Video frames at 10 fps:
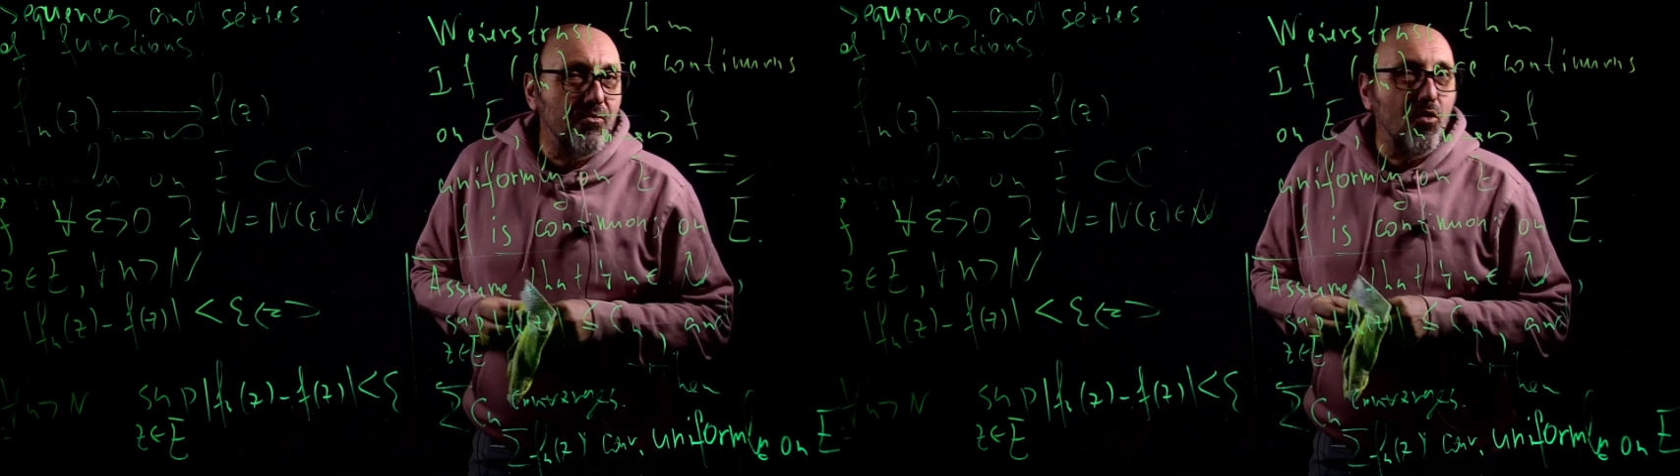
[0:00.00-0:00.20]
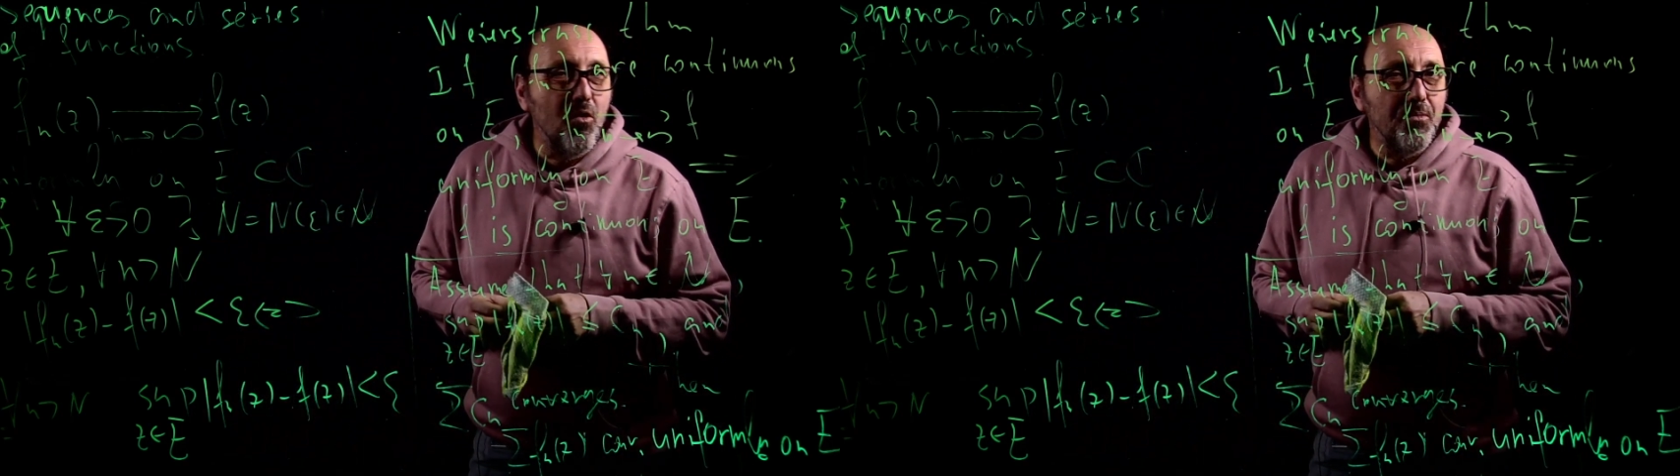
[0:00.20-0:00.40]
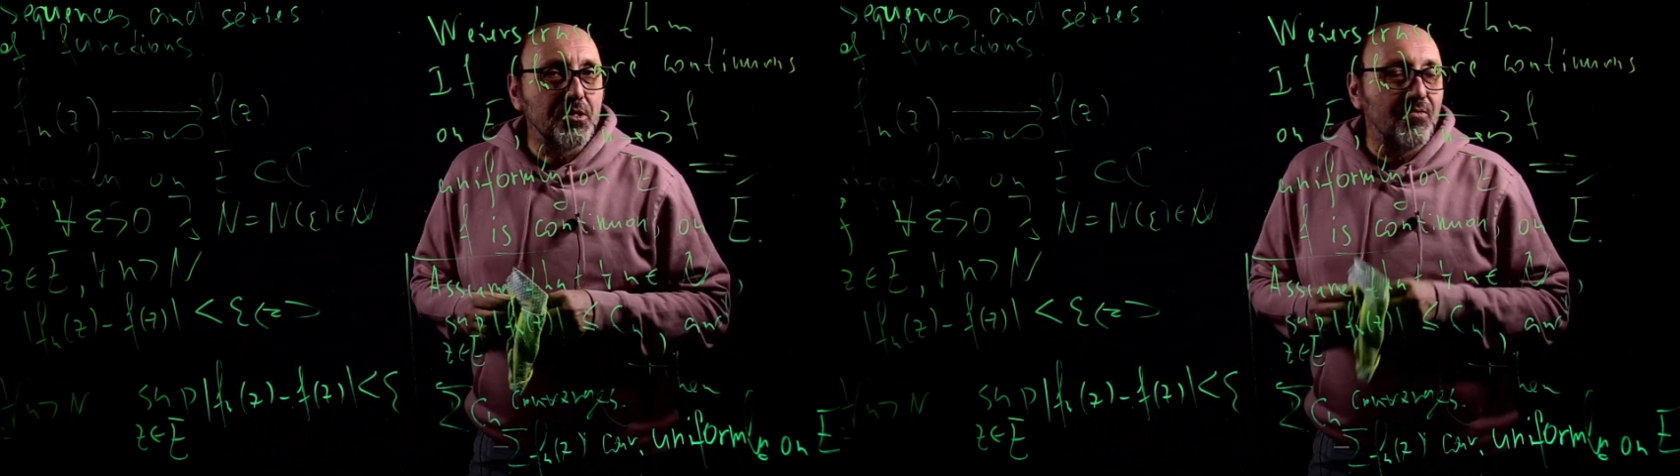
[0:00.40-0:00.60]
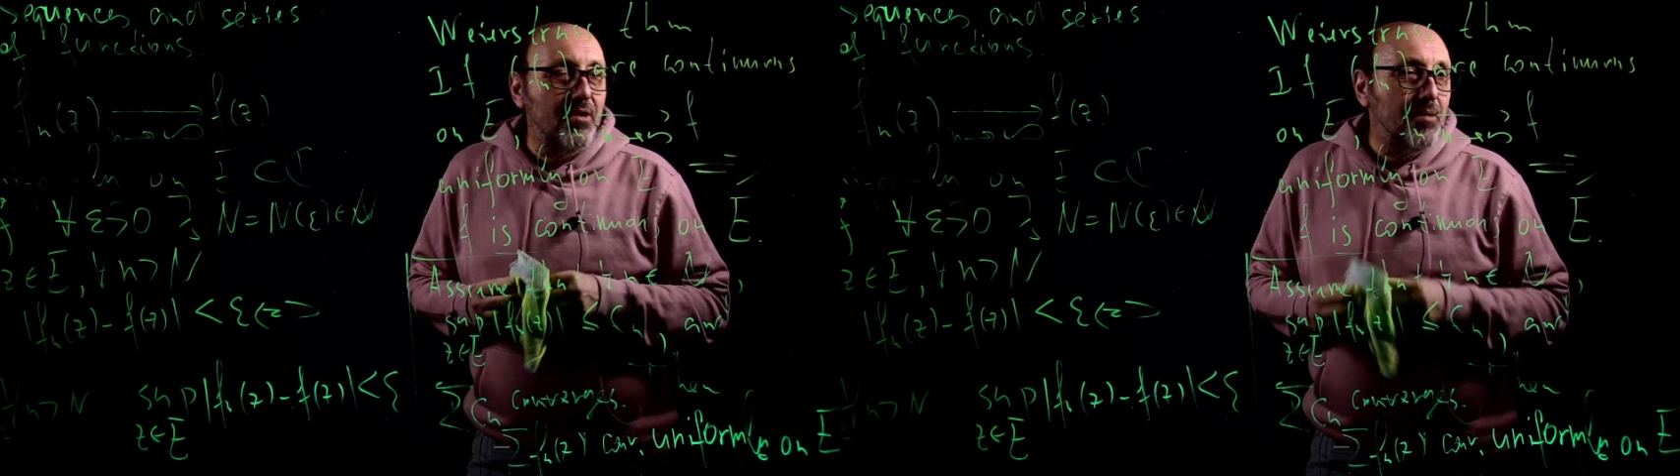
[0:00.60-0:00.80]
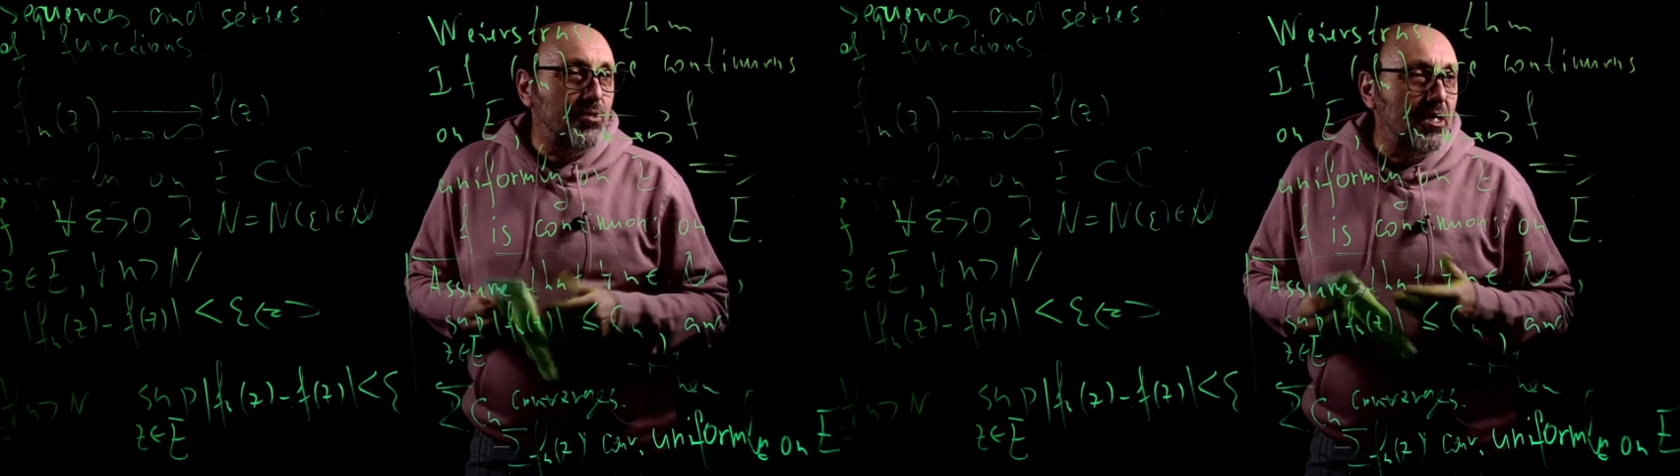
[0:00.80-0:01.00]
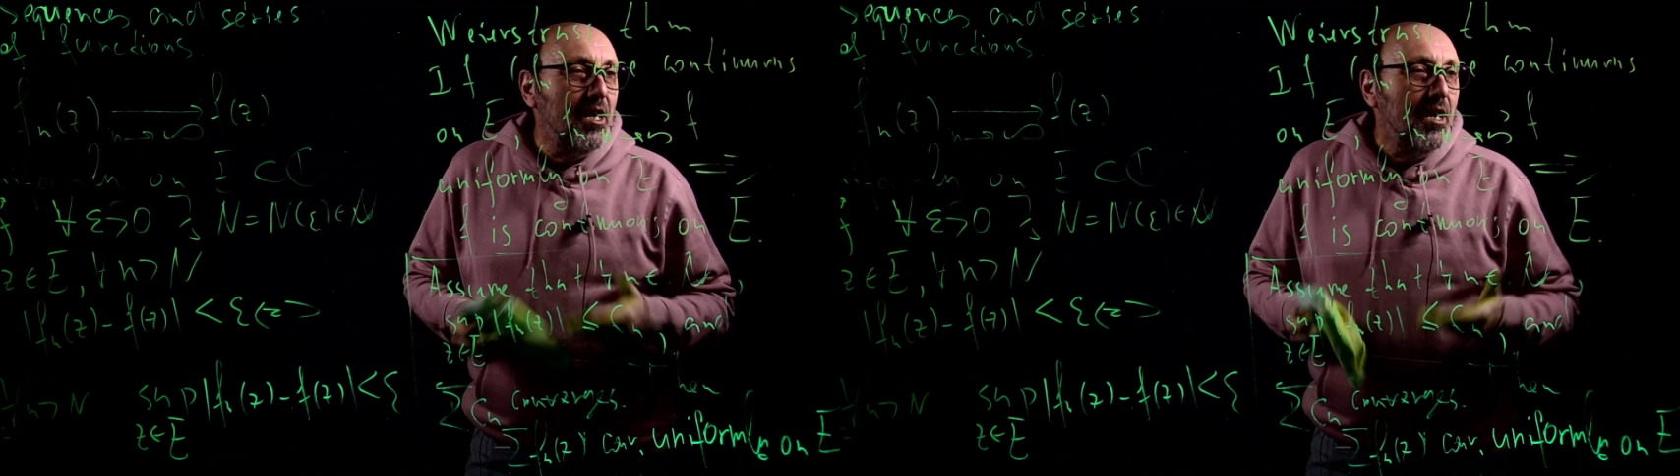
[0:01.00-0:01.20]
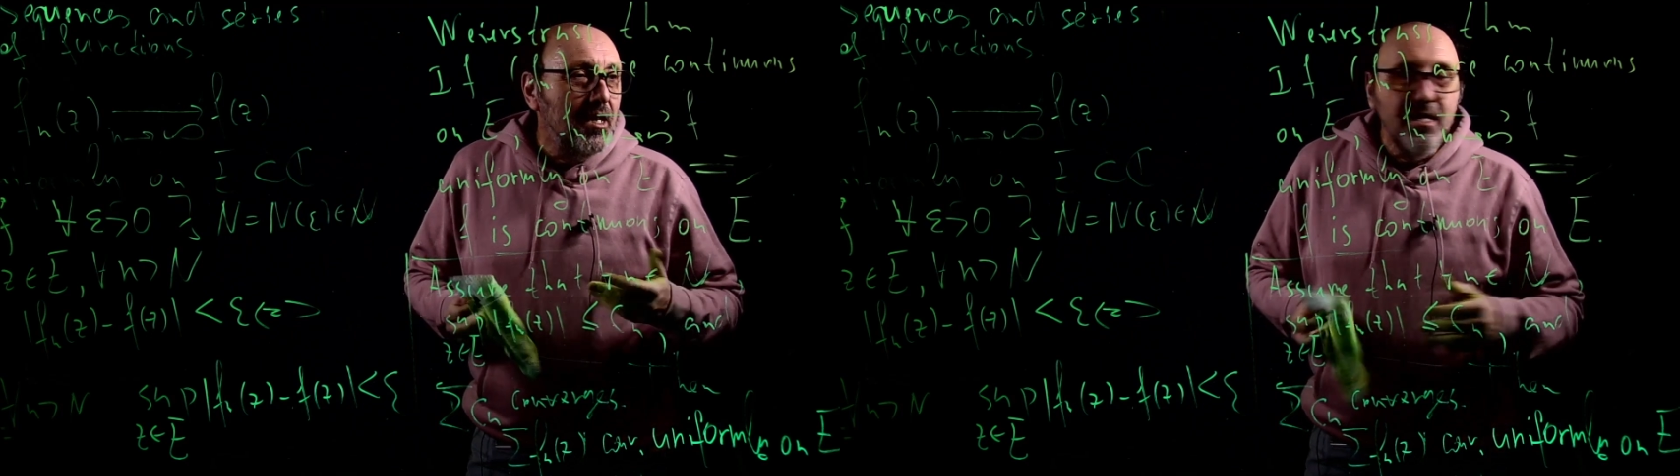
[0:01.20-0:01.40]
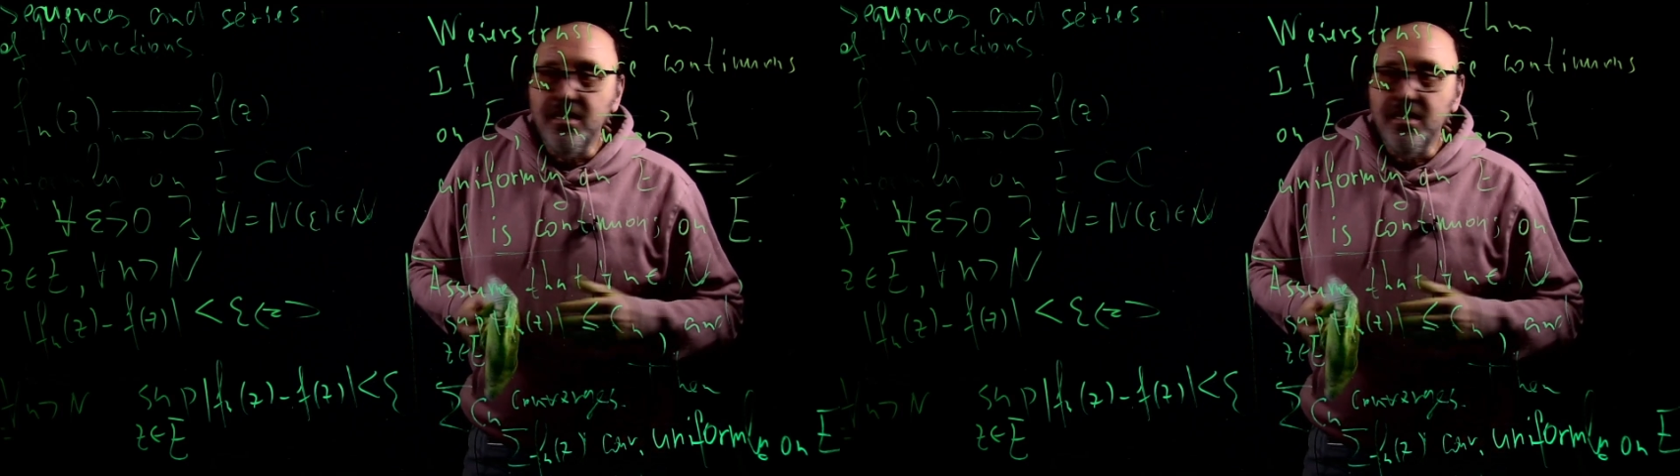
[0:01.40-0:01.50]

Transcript: complex variables. It